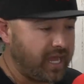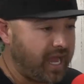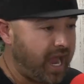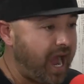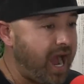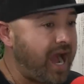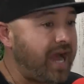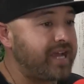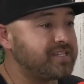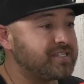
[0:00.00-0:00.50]

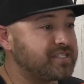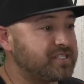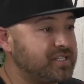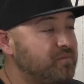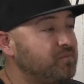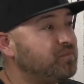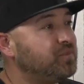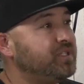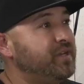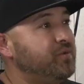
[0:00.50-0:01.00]
I
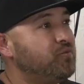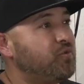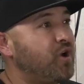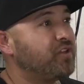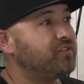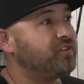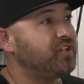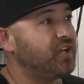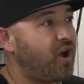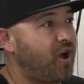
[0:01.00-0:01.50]
simply
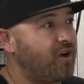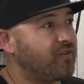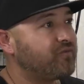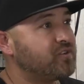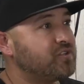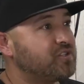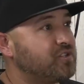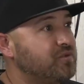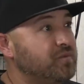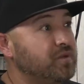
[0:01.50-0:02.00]
want the offer
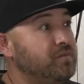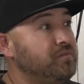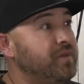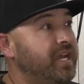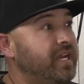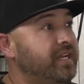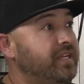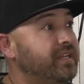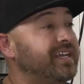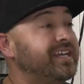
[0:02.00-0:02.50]
to be
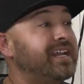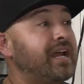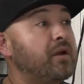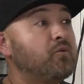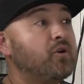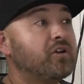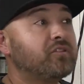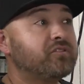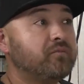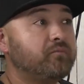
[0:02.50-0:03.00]
made and I
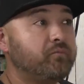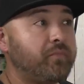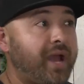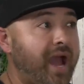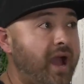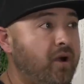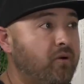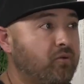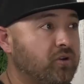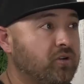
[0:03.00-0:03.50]
want the
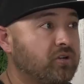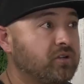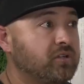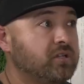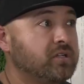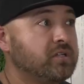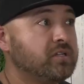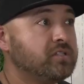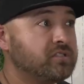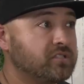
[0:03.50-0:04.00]
power
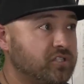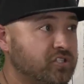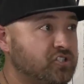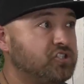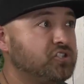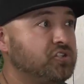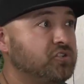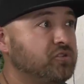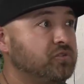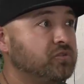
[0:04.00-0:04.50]
to
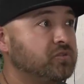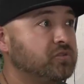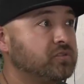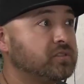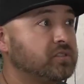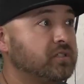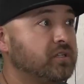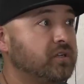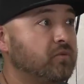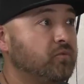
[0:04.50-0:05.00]
choose
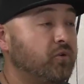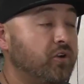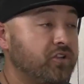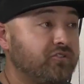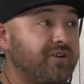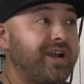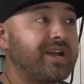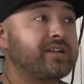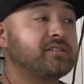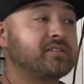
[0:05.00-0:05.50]
whether
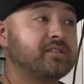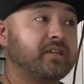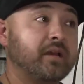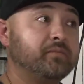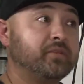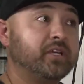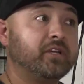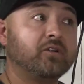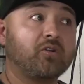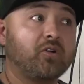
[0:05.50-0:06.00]
I accept
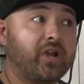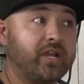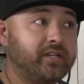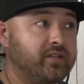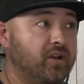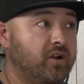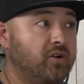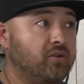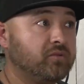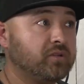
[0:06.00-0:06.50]
it or I
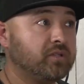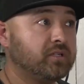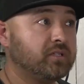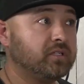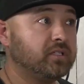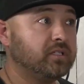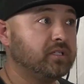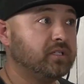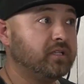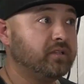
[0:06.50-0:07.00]
don't.
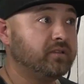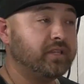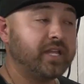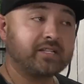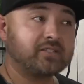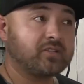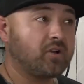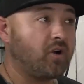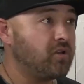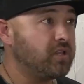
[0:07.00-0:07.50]

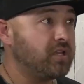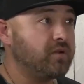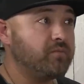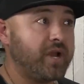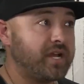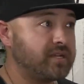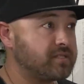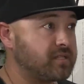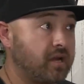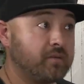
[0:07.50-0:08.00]
That's all I'm
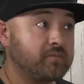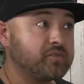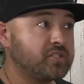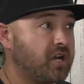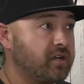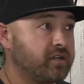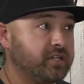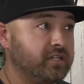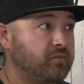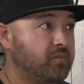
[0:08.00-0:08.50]
asking. I'm
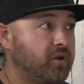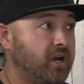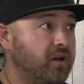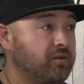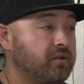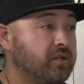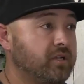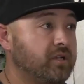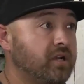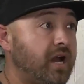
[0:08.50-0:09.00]
talking about.
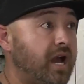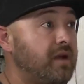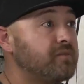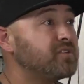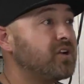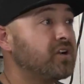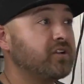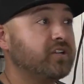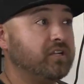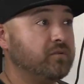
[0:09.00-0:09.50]
I'm
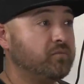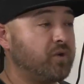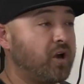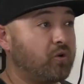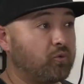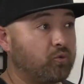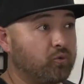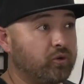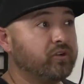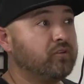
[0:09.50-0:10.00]
talking about
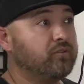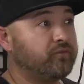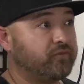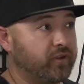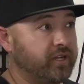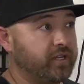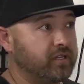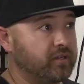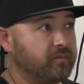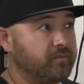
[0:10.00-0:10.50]
real
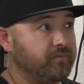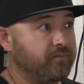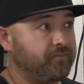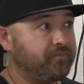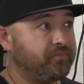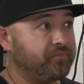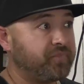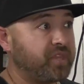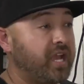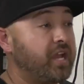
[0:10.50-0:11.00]
freedom.
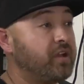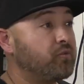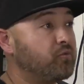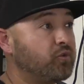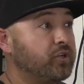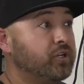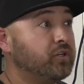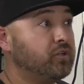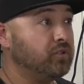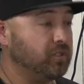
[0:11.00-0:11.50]
Yeah. And
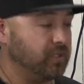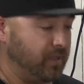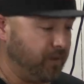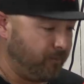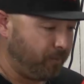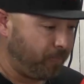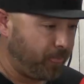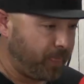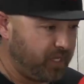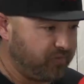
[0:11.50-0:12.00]
real,
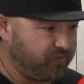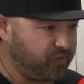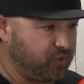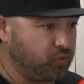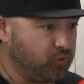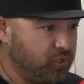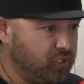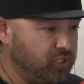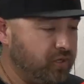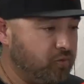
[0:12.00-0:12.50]
if you
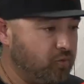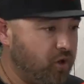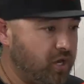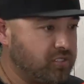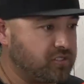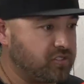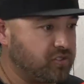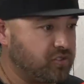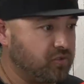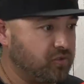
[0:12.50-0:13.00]
really want
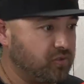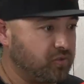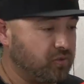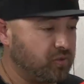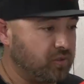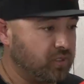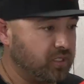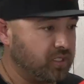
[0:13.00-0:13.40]
to,